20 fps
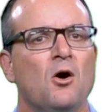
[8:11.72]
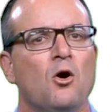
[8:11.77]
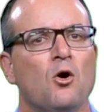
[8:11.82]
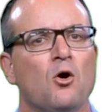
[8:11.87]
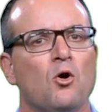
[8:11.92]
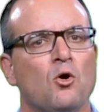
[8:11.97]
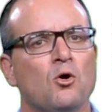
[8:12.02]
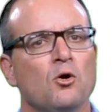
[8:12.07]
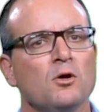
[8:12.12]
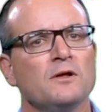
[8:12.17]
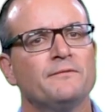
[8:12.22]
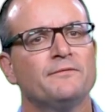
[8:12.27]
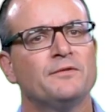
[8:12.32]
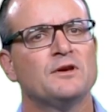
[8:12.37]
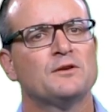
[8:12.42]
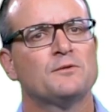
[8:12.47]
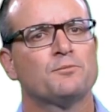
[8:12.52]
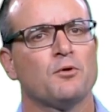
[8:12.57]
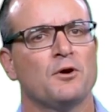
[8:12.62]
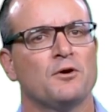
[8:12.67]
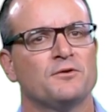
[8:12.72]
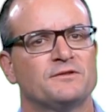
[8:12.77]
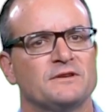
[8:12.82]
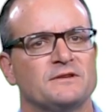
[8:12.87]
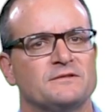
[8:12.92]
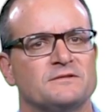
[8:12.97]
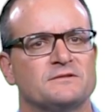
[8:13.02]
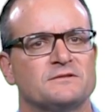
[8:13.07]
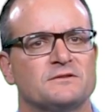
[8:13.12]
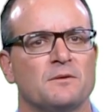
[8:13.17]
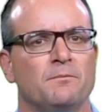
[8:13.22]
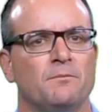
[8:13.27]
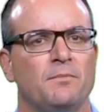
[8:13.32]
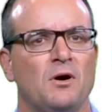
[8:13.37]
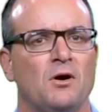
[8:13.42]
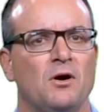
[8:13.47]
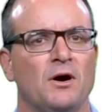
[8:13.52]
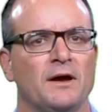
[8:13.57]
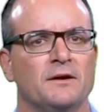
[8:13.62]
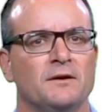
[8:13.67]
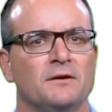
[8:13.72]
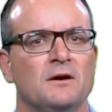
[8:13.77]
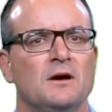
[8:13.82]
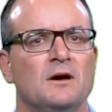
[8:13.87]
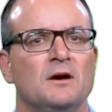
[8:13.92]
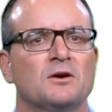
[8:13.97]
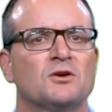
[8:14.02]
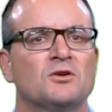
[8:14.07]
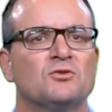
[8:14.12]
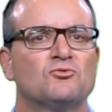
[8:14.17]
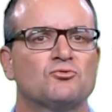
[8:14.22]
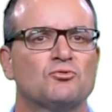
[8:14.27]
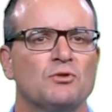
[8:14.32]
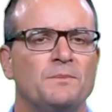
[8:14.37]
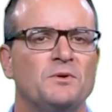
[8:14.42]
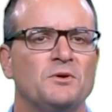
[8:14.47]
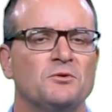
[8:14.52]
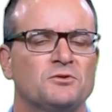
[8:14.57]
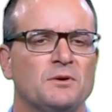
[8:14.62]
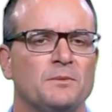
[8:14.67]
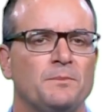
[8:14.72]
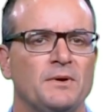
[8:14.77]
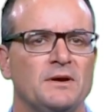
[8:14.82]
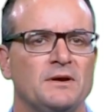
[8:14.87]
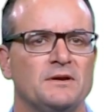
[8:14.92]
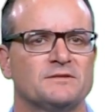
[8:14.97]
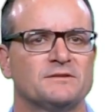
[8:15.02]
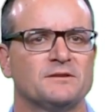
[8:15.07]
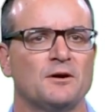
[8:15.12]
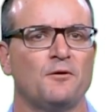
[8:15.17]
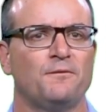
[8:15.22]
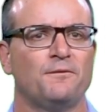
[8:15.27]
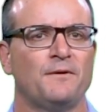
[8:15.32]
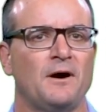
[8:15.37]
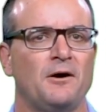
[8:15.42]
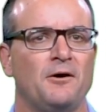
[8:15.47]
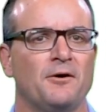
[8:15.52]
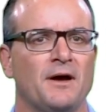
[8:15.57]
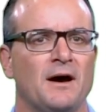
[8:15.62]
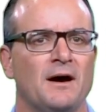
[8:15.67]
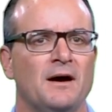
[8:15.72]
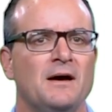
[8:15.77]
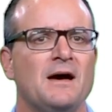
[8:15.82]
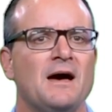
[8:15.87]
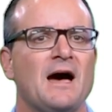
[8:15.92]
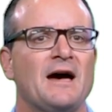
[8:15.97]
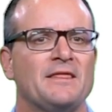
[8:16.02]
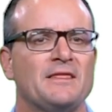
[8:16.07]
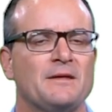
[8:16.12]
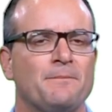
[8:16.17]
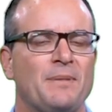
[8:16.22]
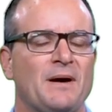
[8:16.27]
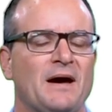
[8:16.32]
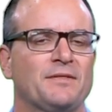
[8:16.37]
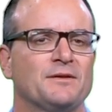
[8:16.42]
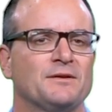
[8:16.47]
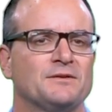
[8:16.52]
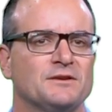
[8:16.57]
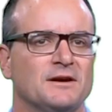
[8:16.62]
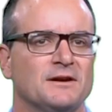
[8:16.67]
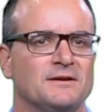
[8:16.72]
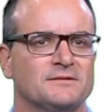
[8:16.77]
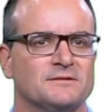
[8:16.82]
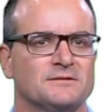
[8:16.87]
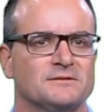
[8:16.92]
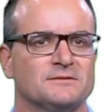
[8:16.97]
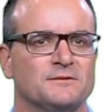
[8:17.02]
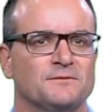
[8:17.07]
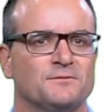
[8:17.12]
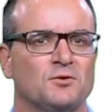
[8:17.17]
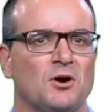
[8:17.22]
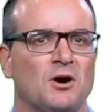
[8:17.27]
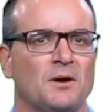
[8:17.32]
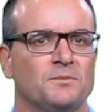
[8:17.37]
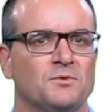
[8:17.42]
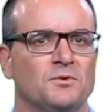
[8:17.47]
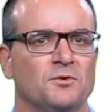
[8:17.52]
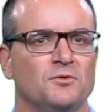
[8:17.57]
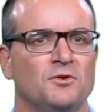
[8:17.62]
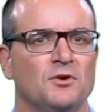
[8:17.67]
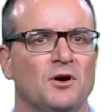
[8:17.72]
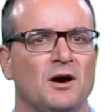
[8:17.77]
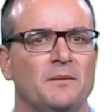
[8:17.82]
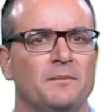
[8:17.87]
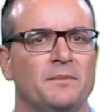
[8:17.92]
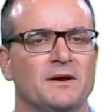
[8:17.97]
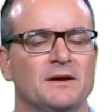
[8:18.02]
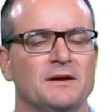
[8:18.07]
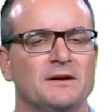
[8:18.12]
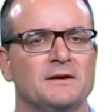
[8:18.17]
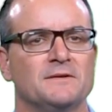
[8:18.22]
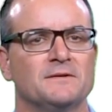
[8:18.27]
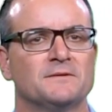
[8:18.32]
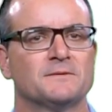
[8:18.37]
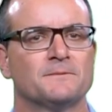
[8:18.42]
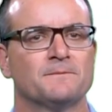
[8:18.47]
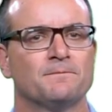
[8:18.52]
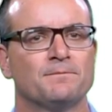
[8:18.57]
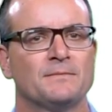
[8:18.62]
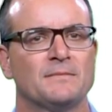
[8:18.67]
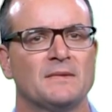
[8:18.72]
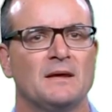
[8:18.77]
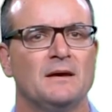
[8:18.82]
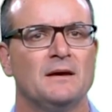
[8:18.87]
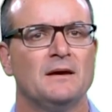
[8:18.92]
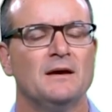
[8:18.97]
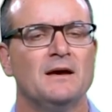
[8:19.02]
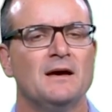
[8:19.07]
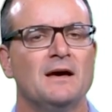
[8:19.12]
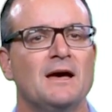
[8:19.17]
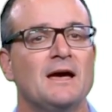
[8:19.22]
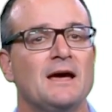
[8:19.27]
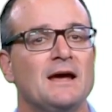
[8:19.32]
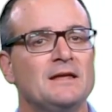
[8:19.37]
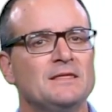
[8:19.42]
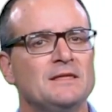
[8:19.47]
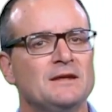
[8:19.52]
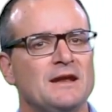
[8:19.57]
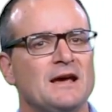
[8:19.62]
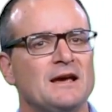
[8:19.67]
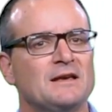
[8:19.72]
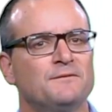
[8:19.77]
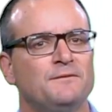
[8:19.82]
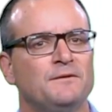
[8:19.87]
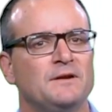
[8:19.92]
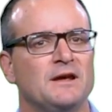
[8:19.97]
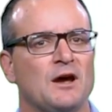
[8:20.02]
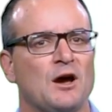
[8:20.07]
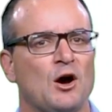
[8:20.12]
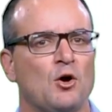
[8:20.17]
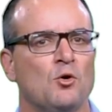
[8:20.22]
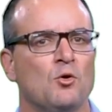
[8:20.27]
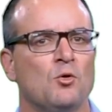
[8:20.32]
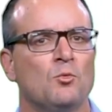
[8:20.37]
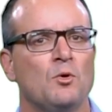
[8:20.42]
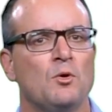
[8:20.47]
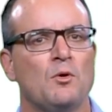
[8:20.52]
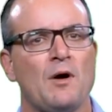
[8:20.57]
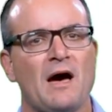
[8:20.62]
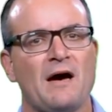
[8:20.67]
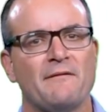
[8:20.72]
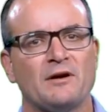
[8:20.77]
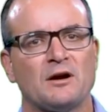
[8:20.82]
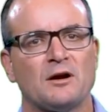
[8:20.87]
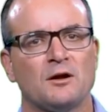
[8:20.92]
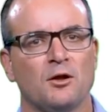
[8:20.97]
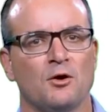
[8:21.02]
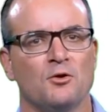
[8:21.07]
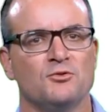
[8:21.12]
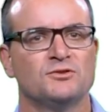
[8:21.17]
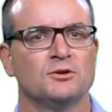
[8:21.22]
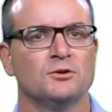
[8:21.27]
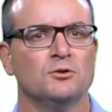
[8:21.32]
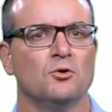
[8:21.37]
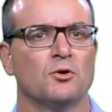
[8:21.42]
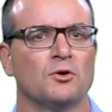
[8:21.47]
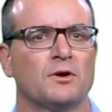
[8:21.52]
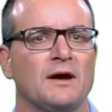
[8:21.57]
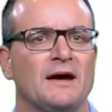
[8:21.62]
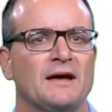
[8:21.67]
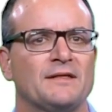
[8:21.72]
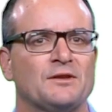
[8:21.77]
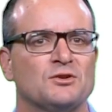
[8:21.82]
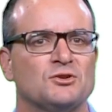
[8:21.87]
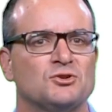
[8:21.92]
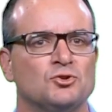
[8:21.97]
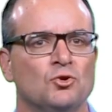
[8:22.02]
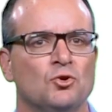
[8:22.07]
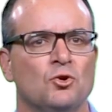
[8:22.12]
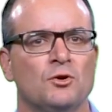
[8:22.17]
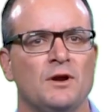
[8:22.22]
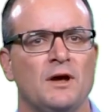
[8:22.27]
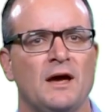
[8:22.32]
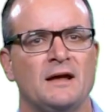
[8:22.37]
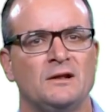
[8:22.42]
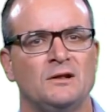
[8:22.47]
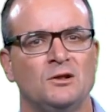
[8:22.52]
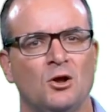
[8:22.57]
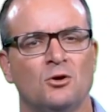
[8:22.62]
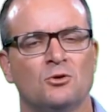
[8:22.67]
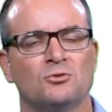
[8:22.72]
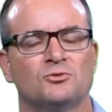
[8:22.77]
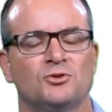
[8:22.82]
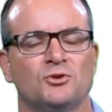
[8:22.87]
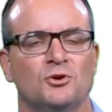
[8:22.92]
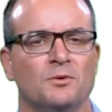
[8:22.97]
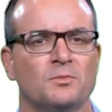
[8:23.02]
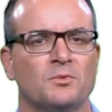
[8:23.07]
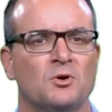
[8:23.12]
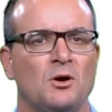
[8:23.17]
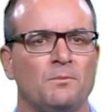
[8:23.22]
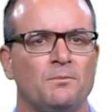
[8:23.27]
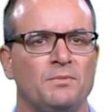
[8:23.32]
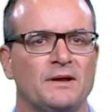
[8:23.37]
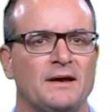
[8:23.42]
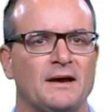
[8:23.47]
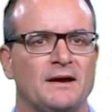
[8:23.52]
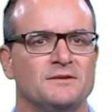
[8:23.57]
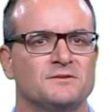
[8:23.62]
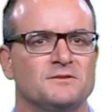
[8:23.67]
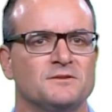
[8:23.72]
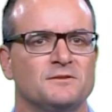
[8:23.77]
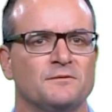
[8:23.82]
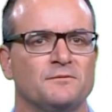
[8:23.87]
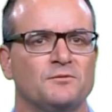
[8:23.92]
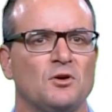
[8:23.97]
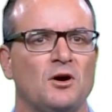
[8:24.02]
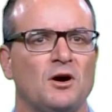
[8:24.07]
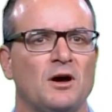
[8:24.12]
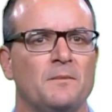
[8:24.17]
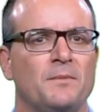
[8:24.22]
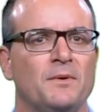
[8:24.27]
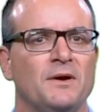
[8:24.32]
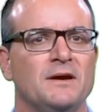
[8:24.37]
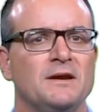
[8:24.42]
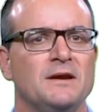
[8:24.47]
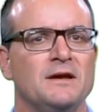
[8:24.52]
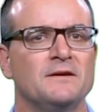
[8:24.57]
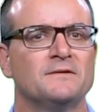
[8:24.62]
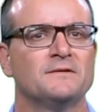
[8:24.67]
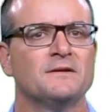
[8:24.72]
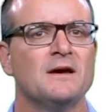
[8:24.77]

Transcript: All of these processes combined contribute to beta cell failure and the pathogenesis of type 2 diabetes. In the next video, we'll have a closer look at the short and long-term complications of diabetes